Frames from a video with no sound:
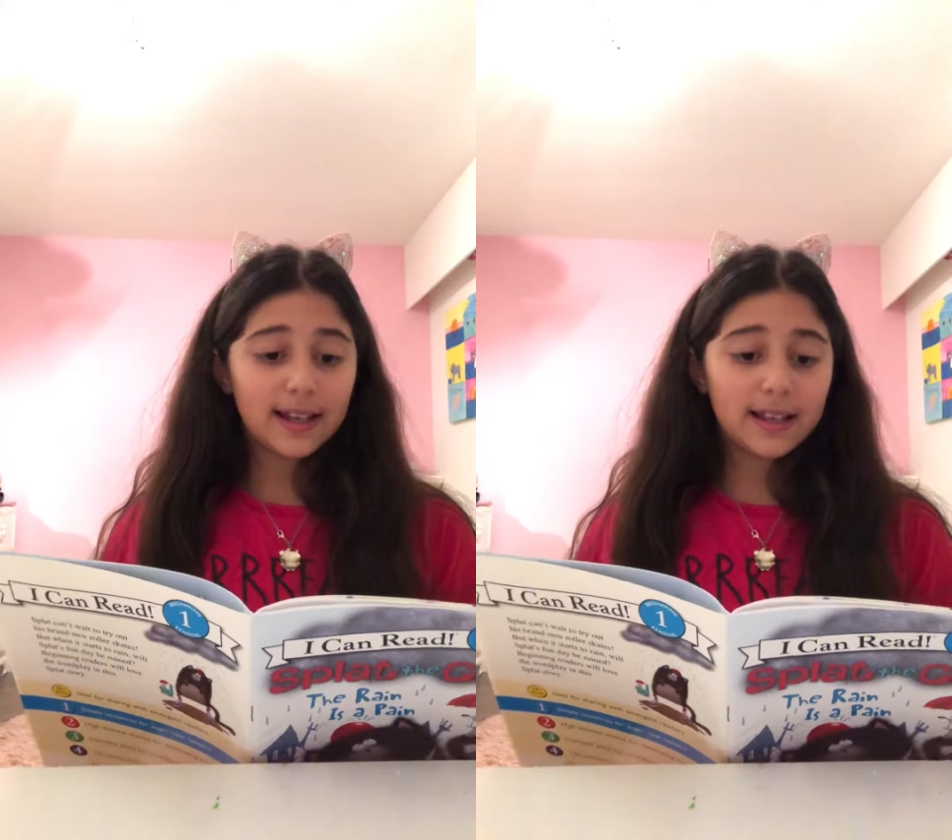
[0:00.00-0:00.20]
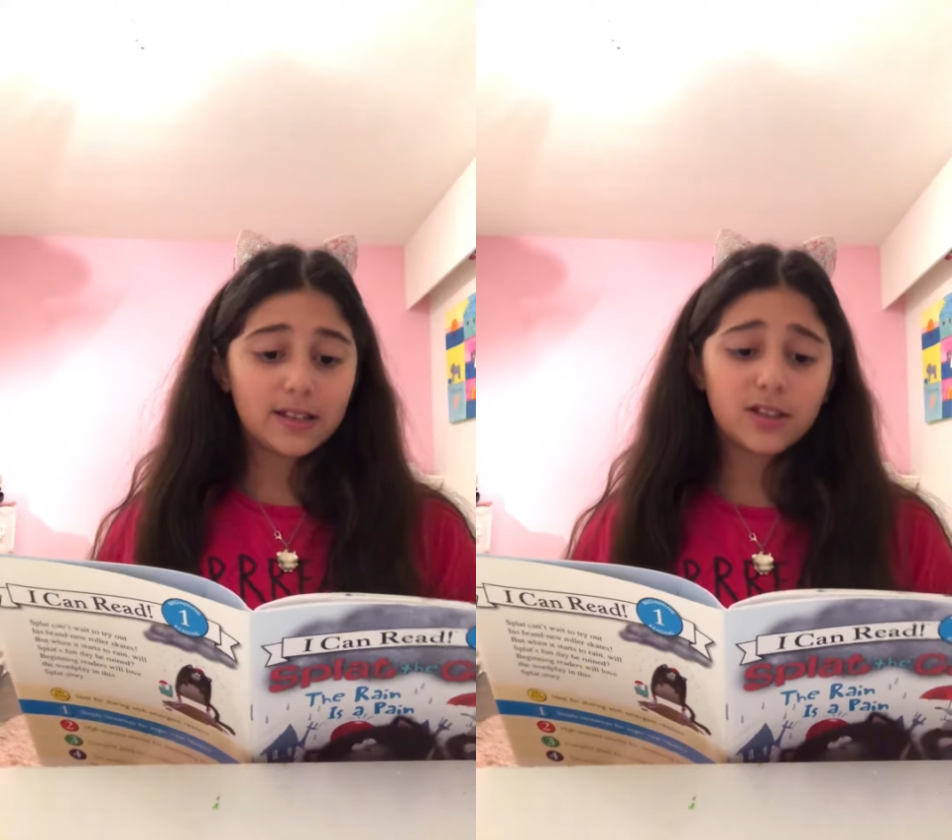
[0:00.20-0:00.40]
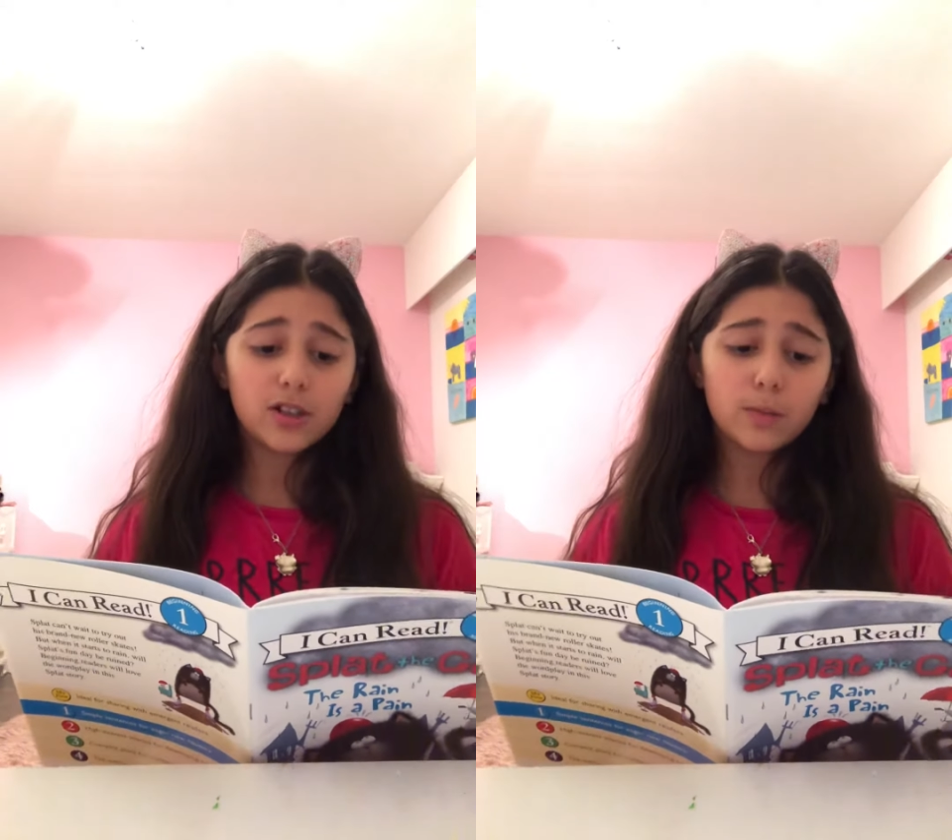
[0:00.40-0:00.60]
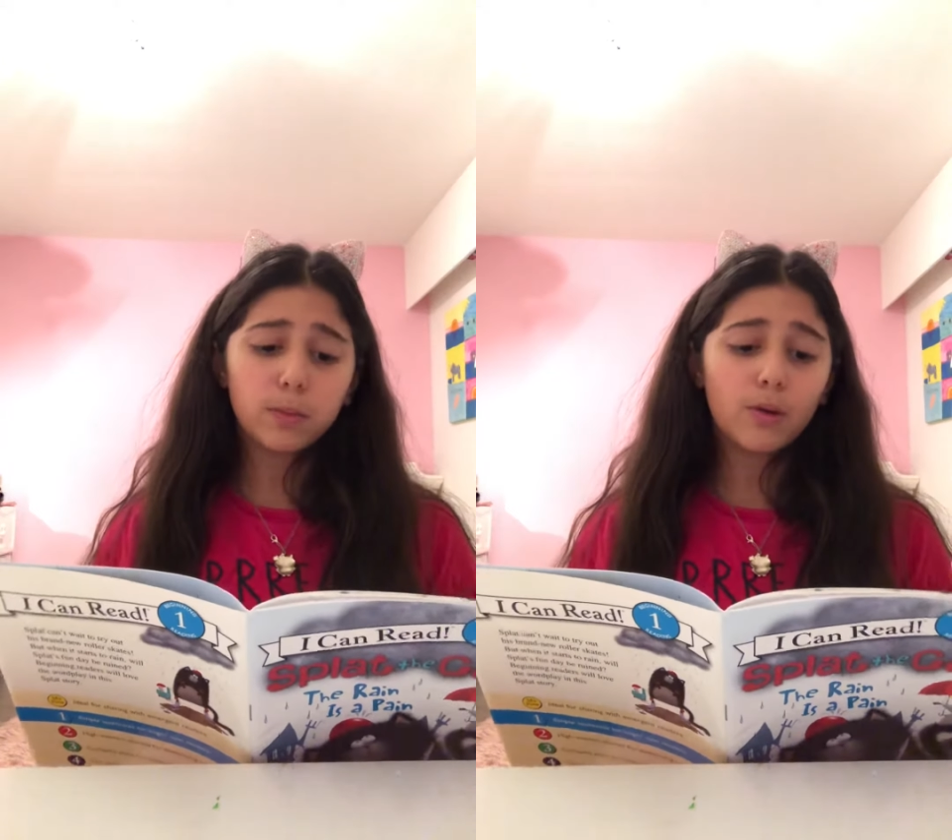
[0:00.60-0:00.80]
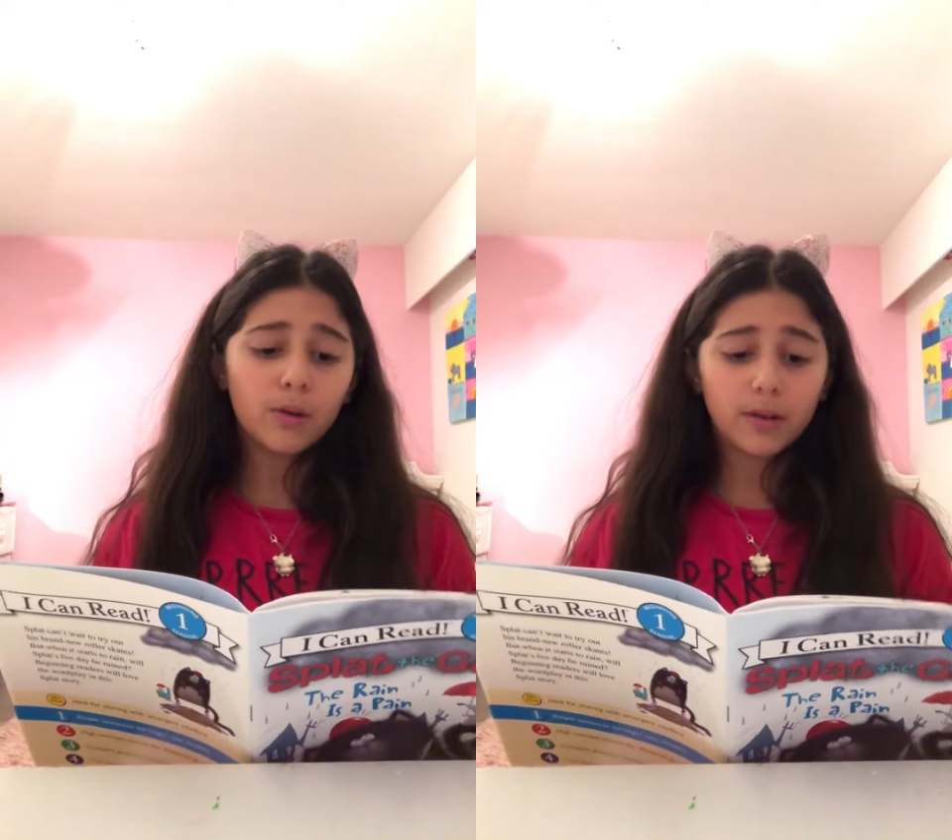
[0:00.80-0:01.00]
It's still
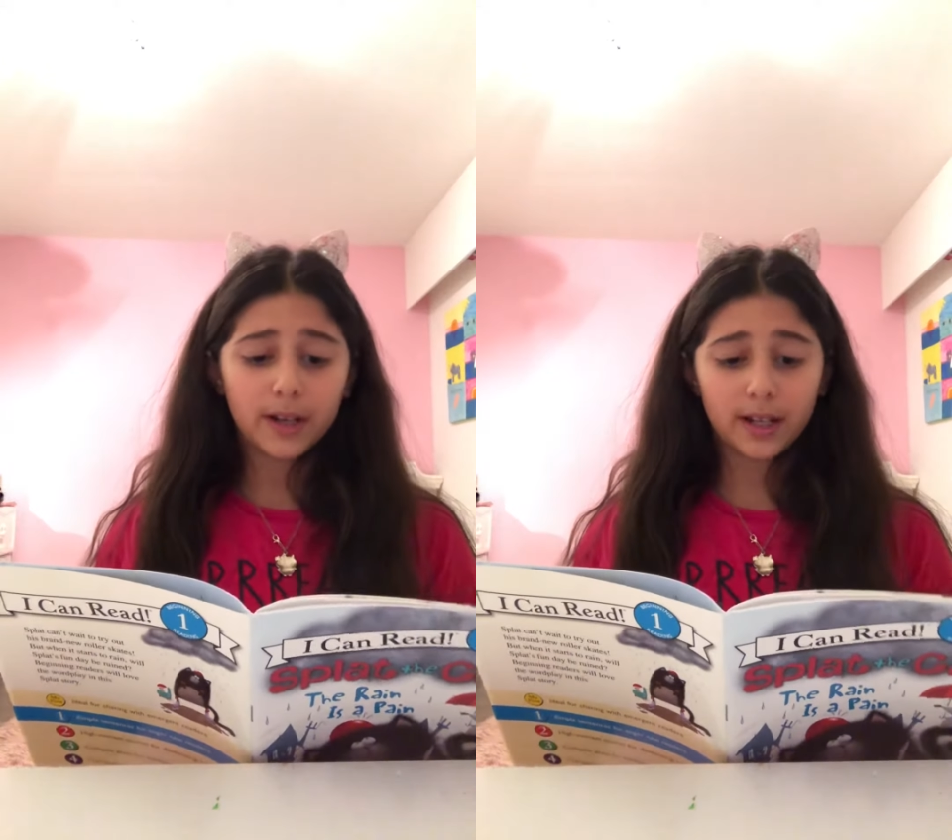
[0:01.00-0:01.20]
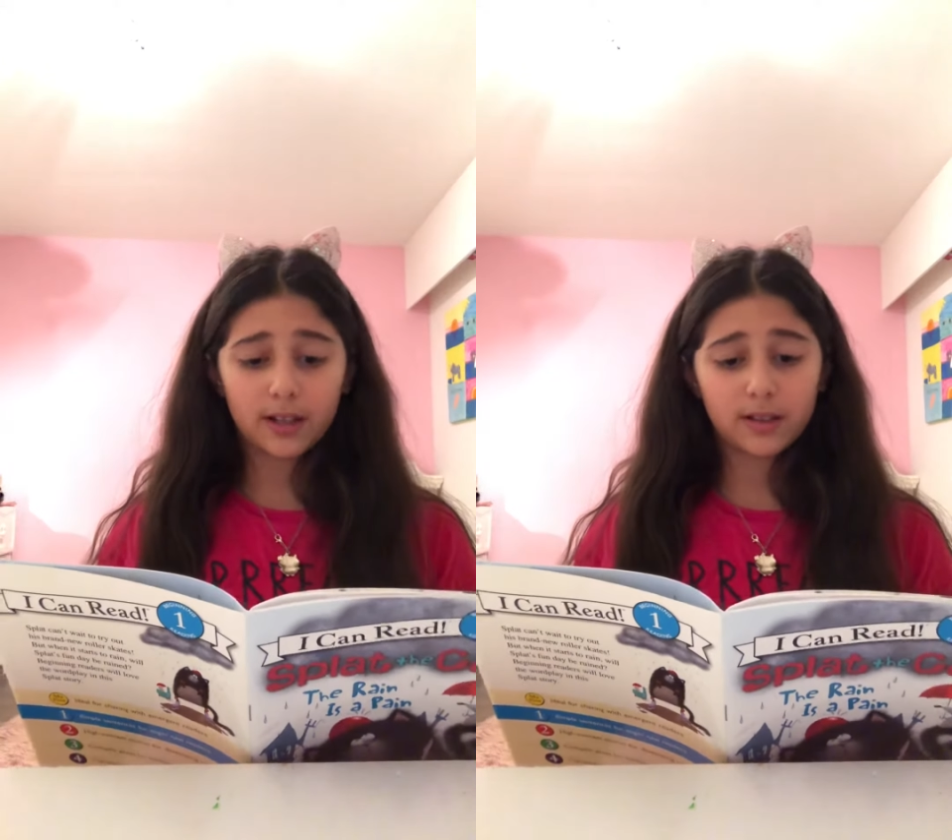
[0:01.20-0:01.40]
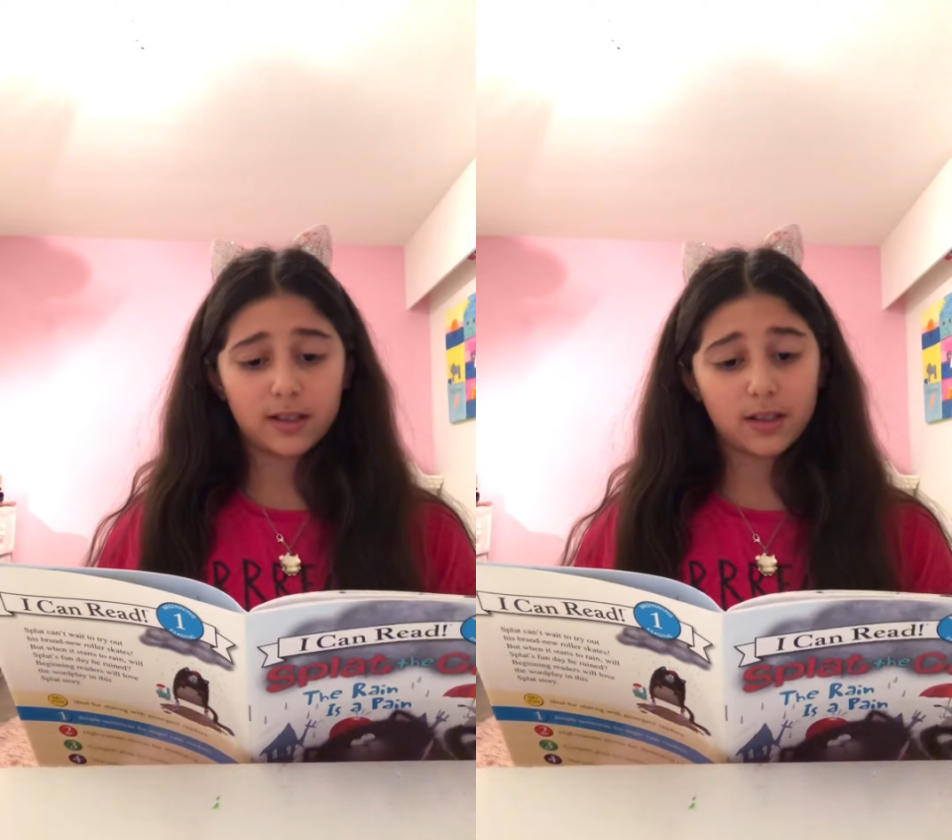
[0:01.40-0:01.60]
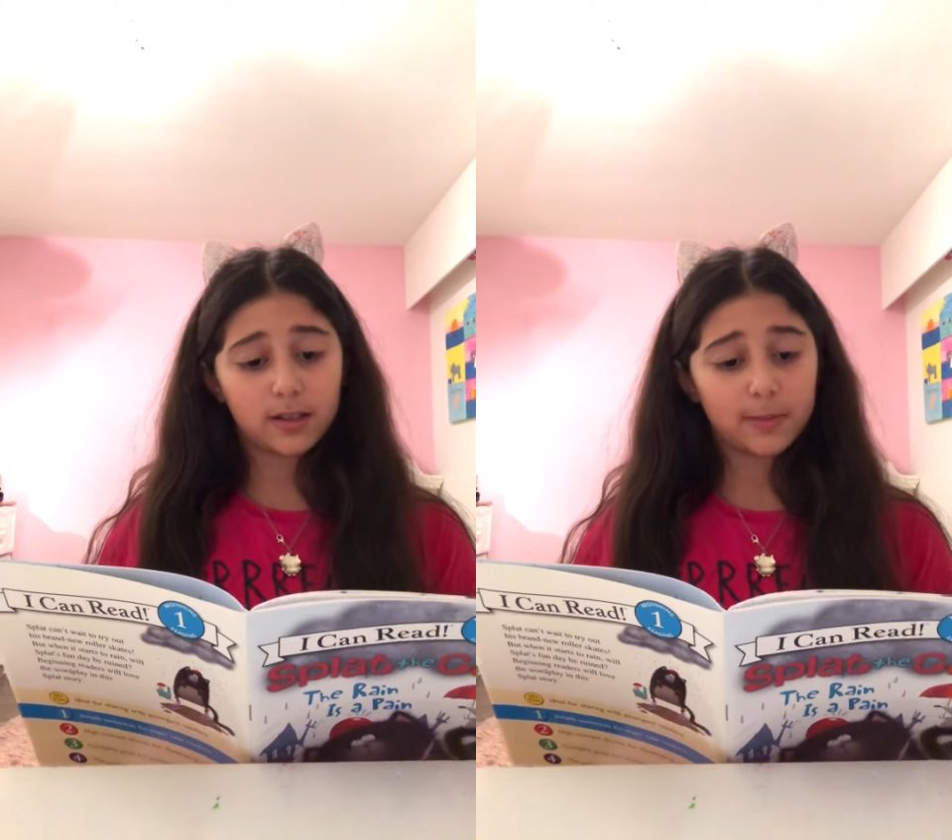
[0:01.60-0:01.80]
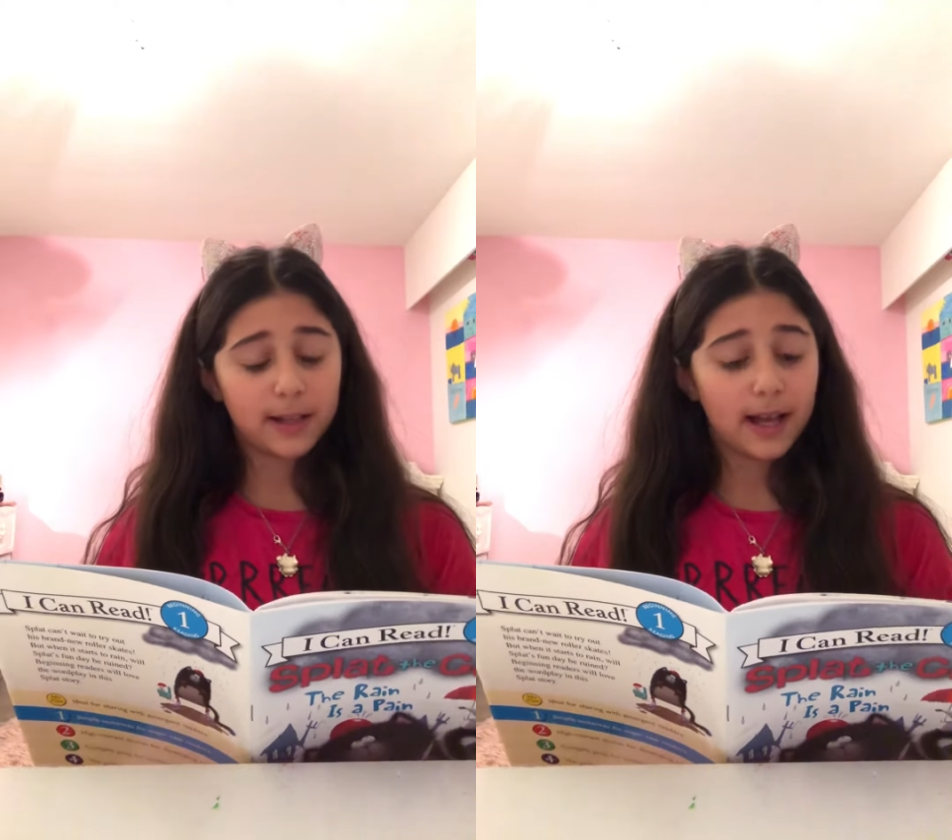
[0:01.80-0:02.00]
pouring, said
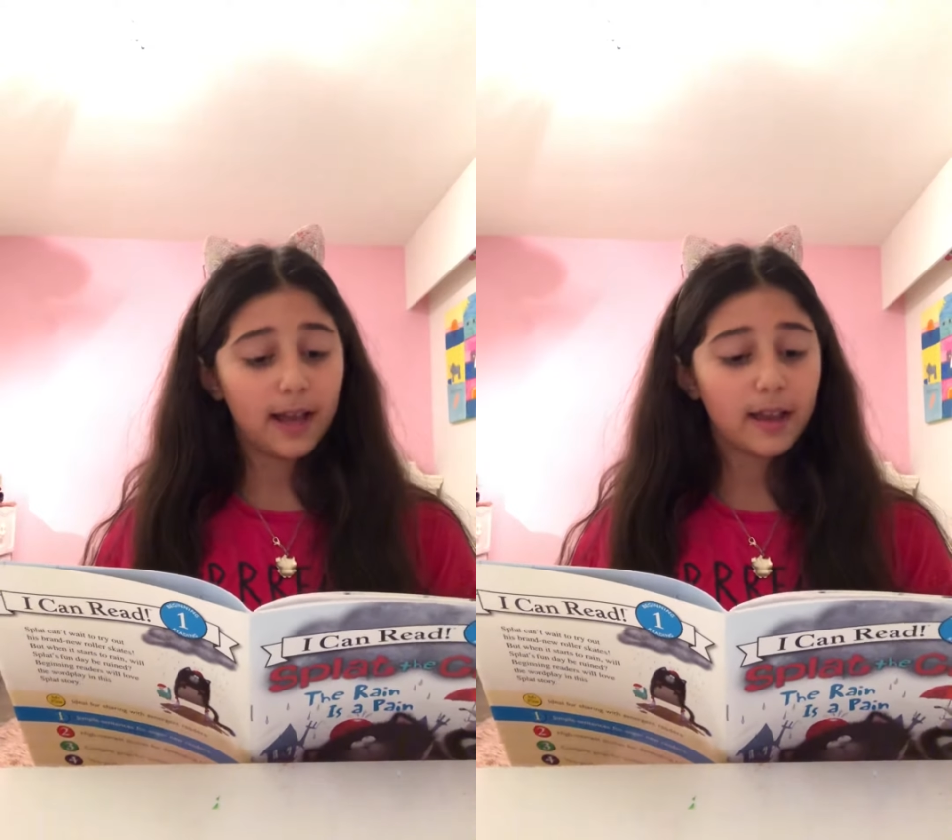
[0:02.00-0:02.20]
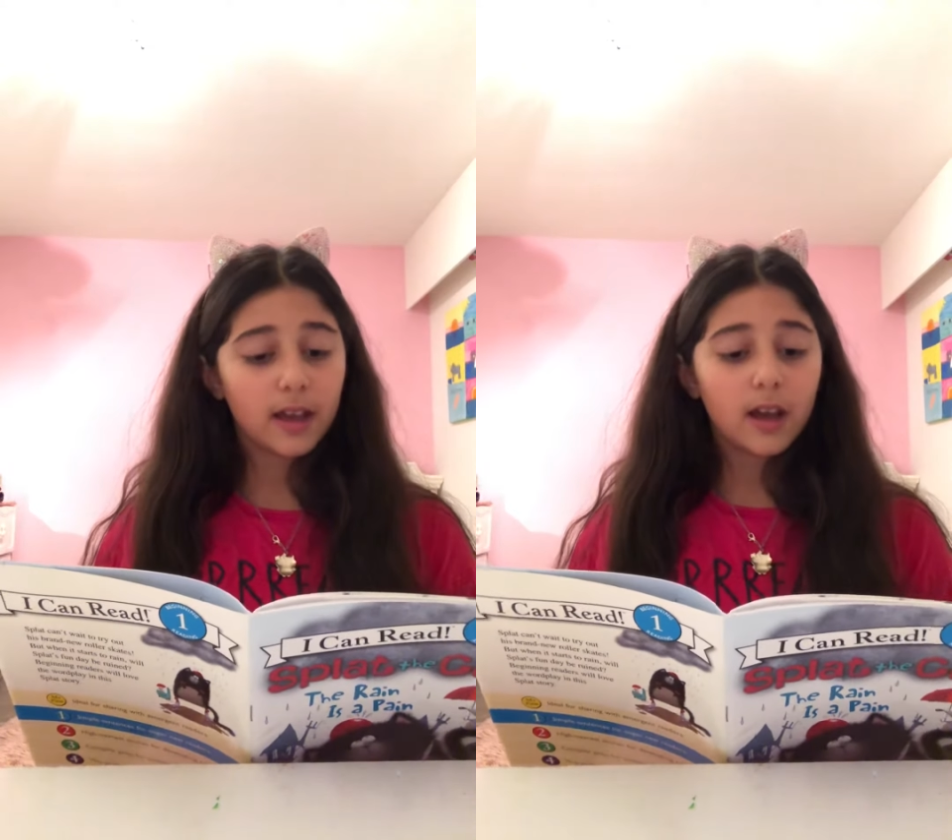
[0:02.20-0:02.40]
Splat.